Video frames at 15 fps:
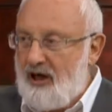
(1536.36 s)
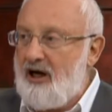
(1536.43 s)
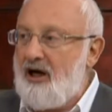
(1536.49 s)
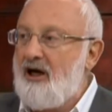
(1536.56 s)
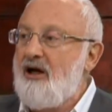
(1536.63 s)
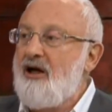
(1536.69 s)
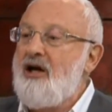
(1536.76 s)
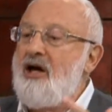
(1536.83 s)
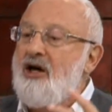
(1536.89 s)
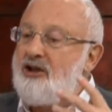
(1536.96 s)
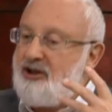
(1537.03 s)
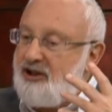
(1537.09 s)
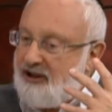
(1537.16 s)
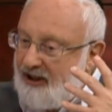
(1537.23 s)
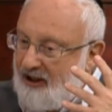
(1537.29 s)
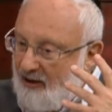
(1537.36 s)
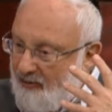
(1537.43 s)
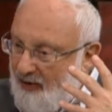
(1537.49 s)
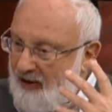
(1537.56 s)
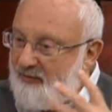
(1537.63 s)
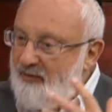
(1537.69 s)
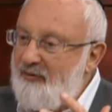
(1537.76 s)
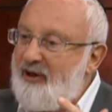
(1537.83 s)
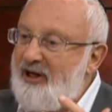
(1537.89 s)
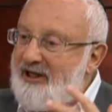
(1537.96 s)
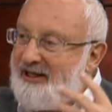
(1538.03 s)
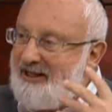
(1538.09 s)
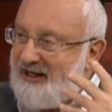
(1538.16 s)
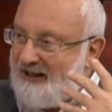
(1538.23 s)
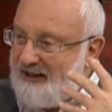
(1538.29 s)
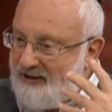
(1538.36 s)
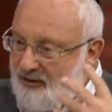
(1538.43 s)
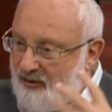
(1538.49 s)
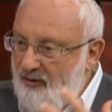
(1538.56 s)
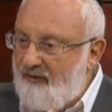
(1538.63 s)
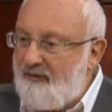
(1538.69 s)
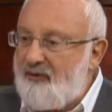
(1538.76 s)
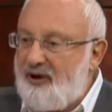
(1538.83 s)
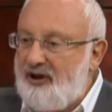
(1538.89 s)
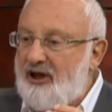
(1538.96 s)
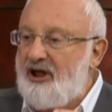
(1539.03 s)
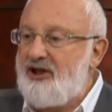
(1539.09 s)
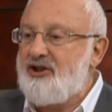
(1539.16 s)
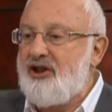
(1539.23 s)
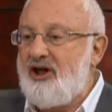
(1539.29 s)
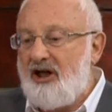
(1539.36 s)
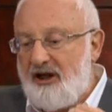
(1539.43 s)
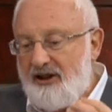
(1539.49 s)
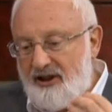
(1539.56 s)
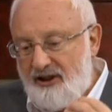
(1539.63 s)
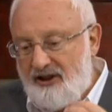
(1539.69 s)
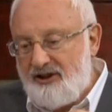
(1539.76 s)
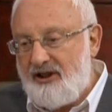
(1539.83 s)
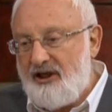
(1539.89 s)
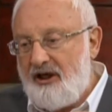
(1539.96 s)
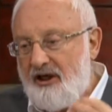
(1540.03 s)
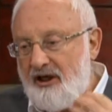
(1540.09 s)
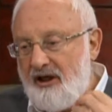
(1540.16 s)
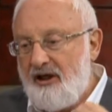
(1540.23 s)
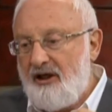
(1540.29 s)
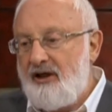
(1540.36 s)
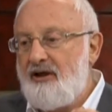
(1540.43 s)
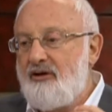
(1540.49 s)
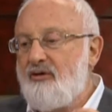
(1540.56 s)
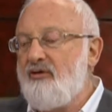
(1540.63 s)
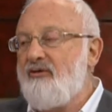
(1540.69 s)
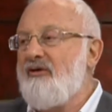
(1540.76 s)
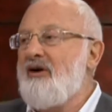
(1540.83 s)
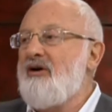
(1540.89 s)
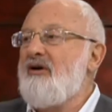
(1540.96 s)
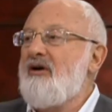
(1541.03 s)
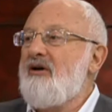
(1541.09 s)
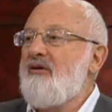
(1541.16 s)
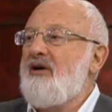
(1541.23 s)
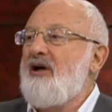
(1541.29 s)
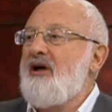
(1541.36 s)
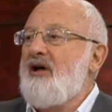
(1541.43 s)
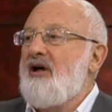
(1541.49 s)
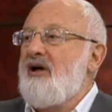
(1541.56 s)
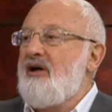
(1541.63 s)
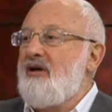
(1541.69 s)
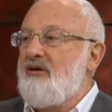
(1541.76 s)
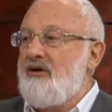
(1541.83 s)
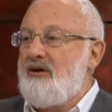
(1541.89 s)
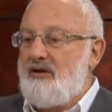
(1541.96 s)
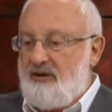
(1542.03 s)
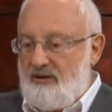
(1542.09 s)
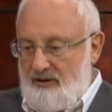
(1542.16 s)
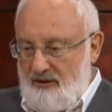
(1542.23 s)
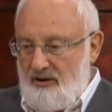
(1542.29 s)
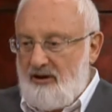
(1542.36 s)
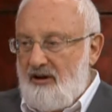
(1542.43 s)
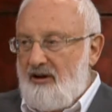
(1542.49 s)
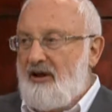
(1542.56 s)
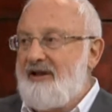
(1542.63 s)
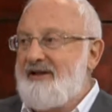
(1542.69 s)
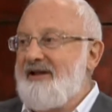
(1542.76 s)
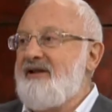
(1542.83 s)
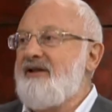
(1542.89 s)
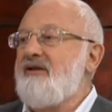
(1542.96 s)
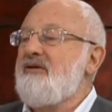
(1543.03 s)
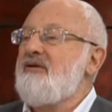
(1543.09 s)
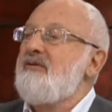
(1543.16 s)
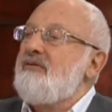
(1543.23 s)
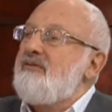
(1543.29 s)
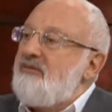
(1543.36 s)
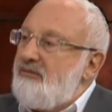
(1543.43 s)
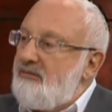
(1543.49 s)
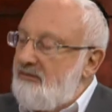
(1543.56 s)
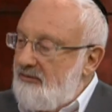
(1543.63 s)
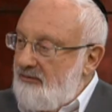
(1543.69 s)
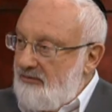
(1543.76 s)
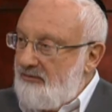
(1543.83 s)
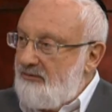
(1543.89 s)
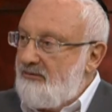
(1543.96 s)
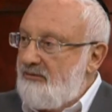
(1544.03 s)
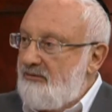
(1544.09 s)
make a true presentation here that's very clear so that she'll get a good relationship, as long as I get a response